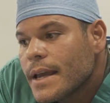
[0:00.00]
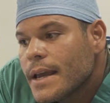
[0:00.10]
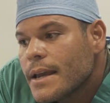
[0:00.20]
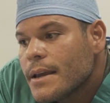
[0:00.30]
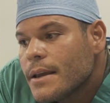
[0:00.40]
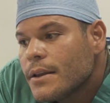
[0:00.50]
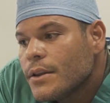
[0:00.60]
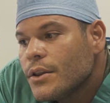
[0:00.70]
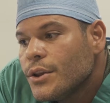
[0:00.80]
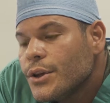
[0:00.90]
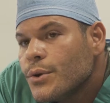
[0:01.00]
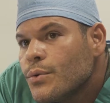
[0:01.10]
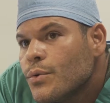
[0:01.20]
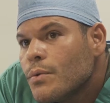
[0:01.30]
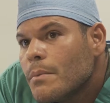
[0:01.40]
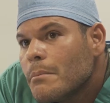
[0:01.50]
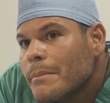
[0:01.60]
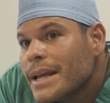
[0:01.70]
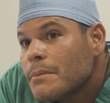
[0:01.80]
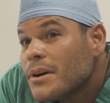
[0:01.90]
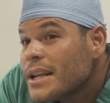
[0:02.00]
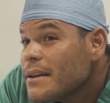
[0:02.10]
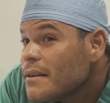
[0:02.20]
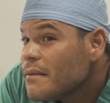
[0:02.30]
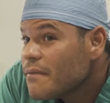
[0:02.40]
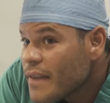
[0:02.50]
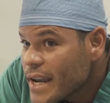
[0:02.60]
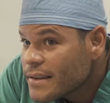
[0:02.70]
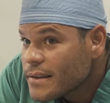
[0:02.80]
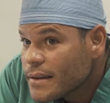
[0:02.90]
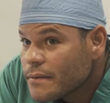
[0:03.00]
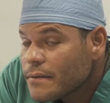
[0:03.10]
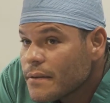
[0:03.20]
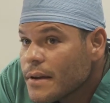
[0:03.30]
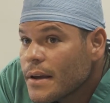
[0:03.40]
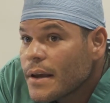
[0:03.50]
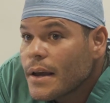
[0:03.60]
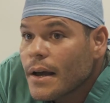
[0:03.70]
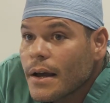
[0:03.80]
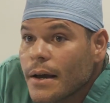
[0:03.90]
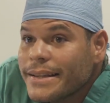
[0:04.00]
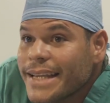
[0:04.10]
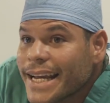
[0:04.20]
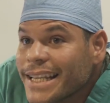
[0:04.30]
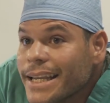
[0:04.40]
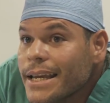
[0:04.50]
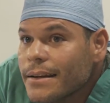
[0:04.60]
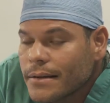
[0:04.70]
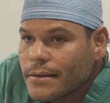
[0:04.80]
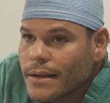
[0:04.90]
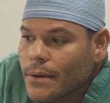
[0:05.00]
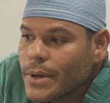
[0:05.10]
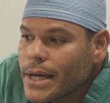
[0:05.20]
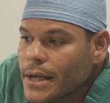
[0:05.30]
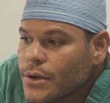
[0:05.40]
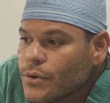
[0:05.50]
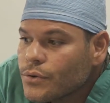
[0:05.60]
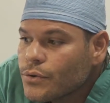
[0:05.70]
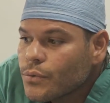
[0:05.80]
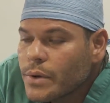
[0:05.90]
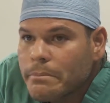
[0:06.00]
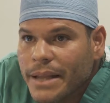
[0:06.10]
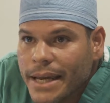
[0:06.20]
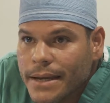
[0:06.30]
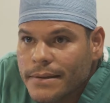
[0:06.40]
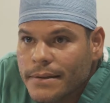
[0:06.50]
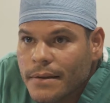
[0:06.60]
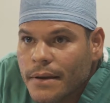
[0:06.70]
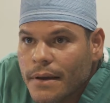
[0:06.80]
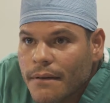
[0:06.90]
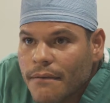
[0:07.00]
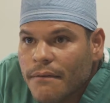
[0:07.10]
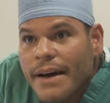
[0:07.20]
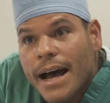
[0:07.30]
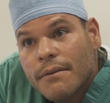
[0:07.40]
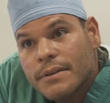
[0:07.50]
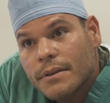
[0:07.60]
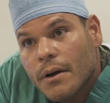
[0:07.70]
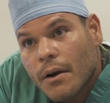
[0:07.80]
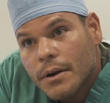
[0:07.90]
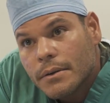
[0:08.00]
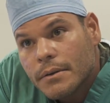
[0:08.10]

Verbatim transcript: a new, minimally invasive uh, technique that we can use to replace valves in the heart